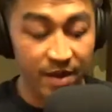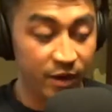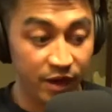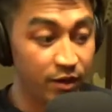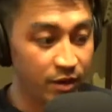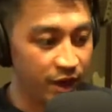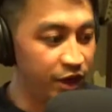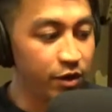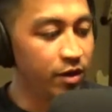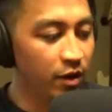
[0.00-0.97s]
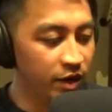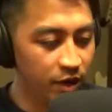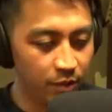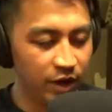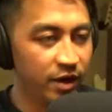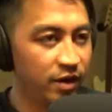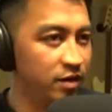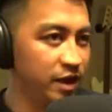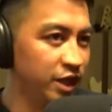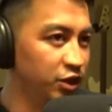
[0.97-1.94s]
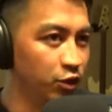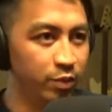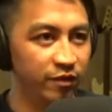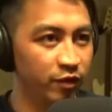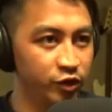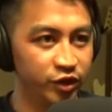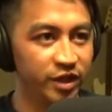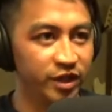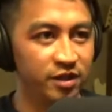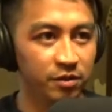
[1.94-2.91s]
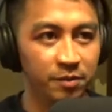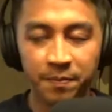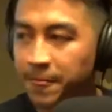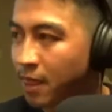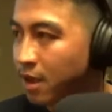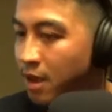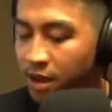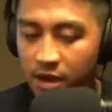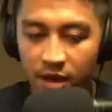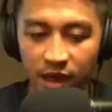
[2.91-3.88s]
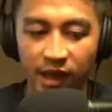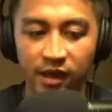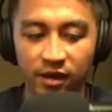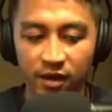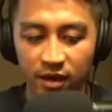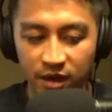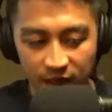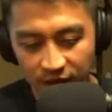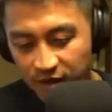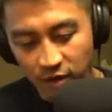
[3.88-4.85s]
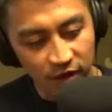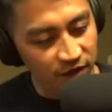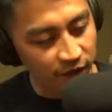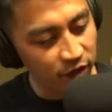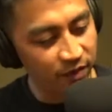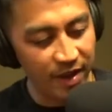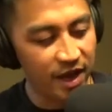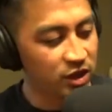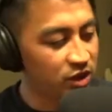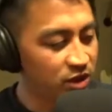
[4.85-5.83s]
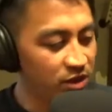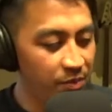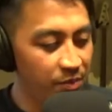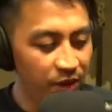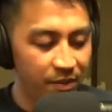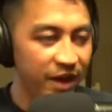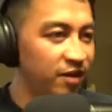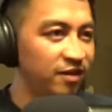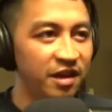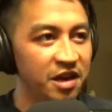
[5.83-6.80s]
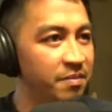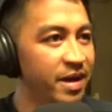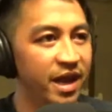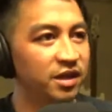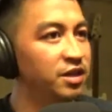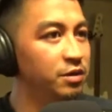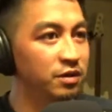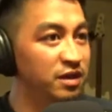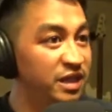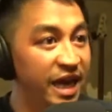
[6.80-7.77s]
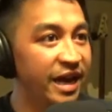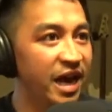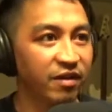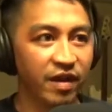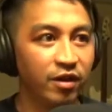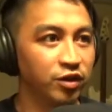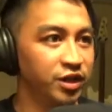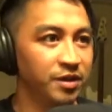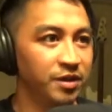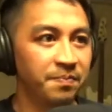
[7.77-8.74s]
a year ago, he competed in the Asian Open for jiu-jitsu. And he did good his first match, but by his second match, he was dead out of energy.